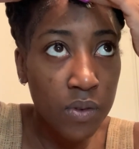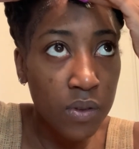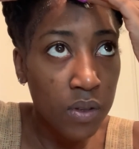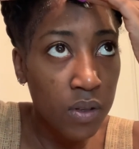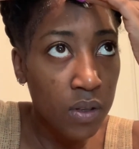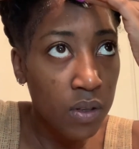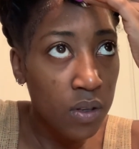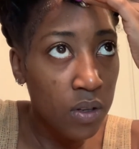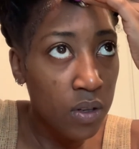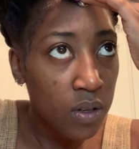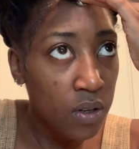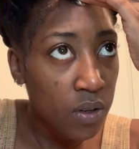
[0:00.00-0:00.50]

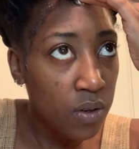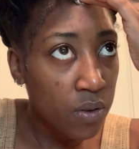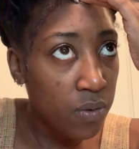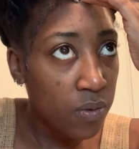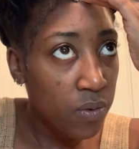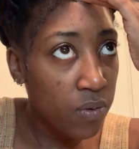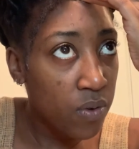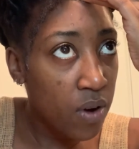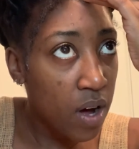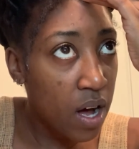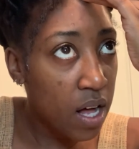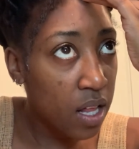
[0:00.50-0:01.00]

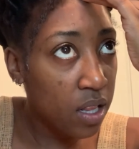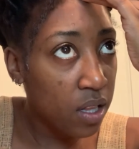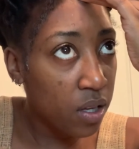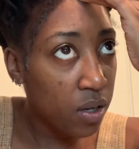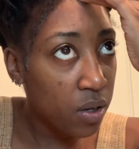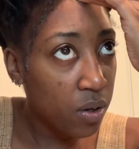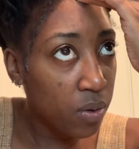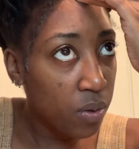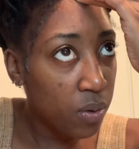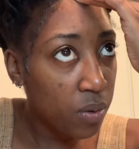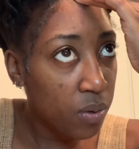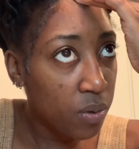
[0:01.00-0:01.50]
Follow your
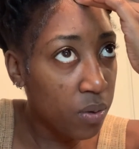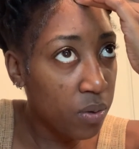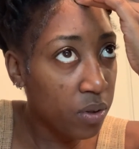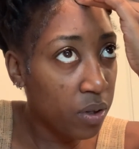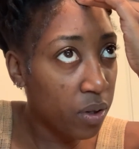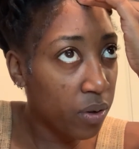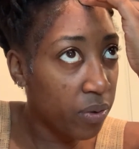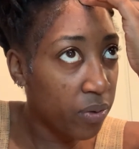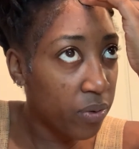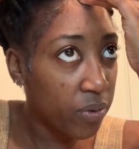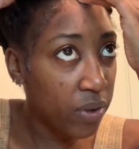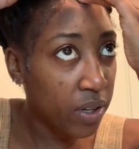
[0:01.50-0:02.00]
finger
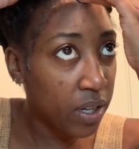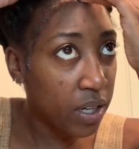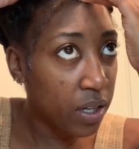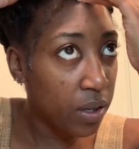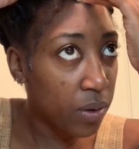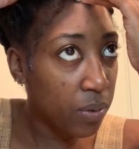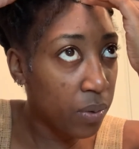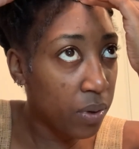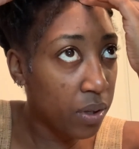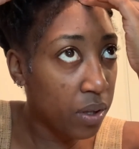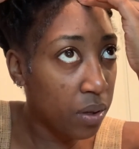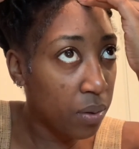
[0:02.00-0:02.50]
with the
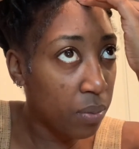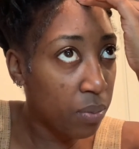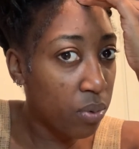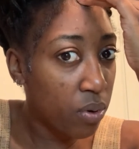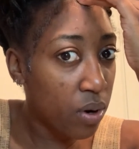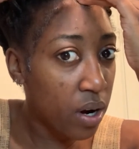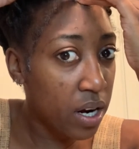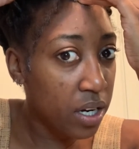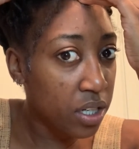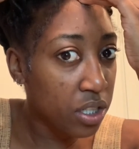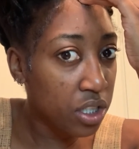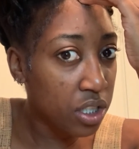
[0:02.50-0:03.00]
brush
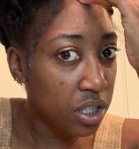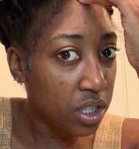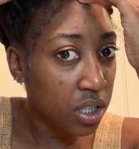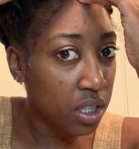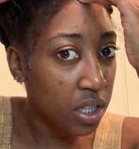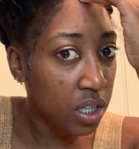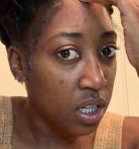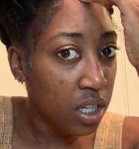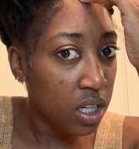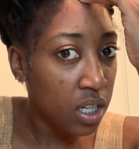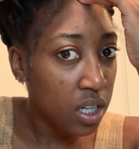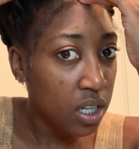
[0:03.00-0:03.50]

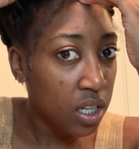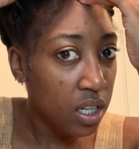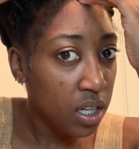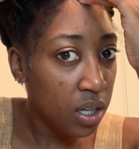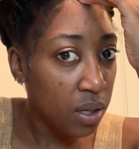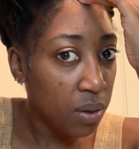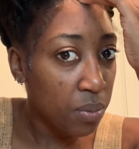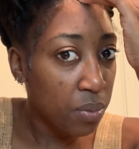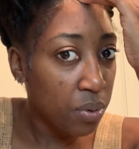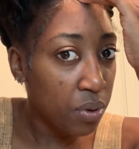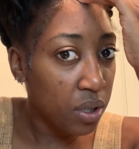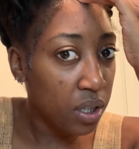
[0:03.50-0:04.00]
and put it
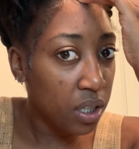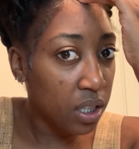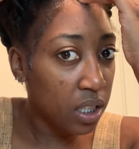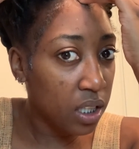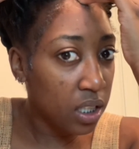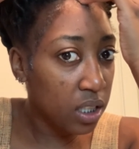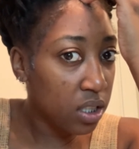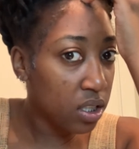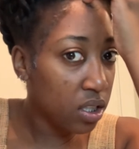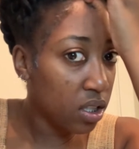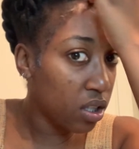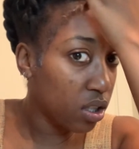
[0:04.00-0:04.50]
into the
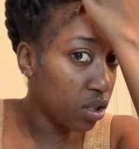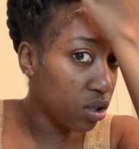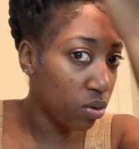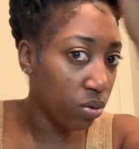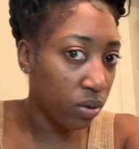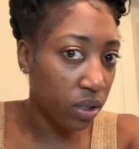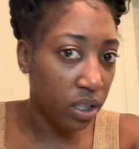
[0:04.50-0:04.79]
twist.